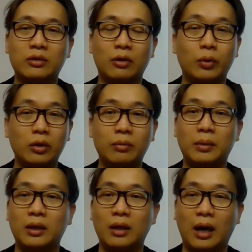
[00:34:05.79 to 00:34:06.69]
There will
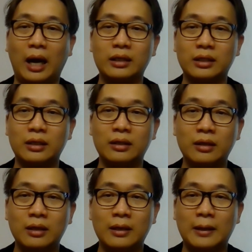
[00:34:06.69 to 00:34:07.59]
be other
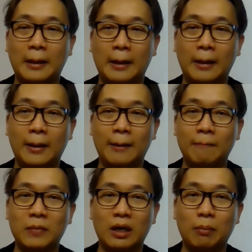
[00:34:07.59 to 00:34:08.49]

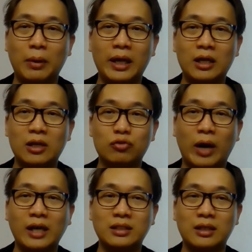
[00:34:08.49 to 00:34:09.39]
players
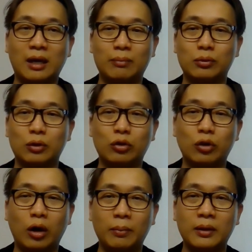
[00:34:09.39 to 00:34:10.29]
rising up to the
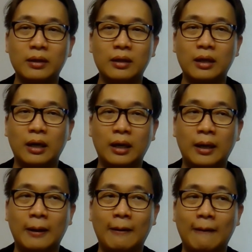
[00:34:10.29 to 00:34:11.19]
top,
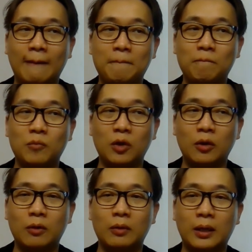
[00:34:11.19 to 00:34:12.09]
you
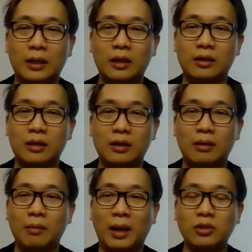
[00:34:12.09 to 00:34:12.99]
know,
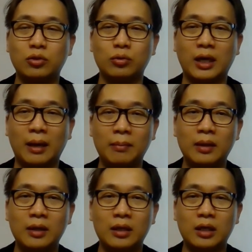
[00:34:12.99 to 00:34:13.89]
in months to come,
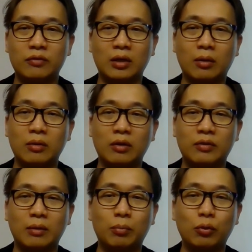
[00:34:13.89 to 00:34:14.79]
if
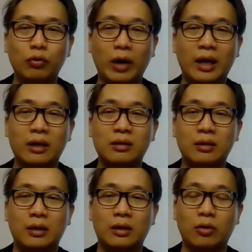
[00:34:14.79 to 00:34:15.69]
the bull run
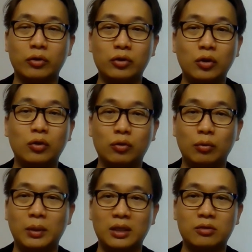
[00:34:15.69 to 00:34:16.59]
continue to
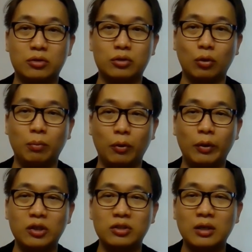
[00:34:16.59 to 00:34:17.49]
be so
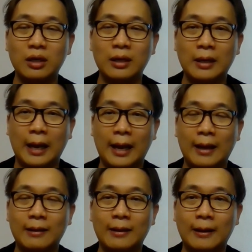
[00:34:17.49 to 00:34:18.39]
bullish,
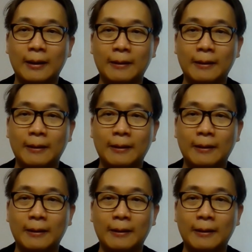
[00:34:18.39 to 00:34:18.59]
and